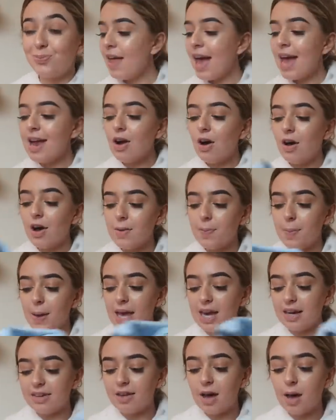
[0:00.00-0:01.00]
Then I
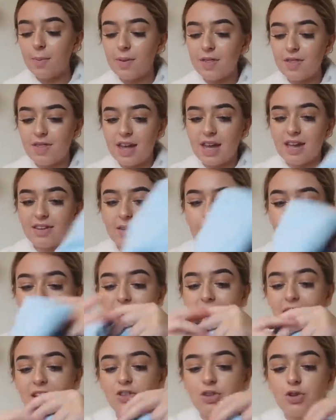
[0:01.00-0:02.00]
picked up this
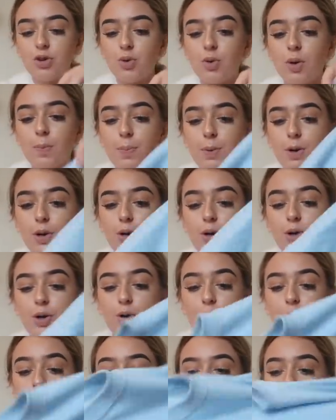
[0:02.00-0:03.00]
pastel
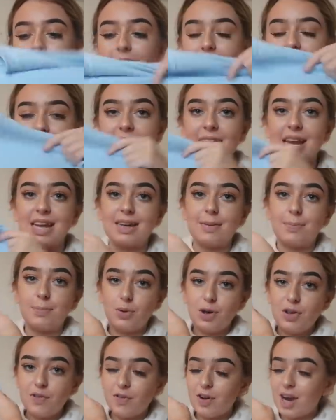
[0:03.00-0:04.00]
blue plain
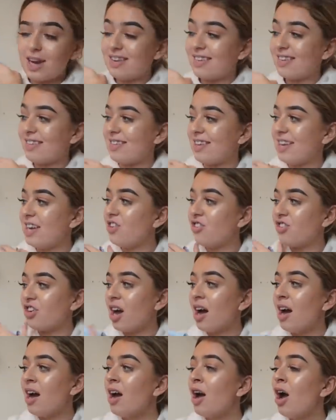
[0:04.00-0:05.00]
boyfriend
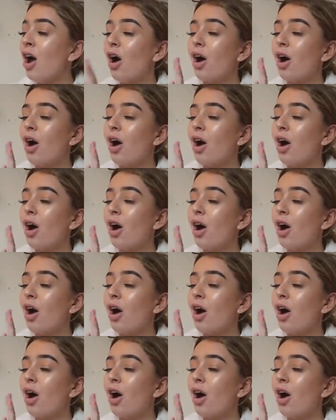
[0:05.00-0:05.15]
t-shirt.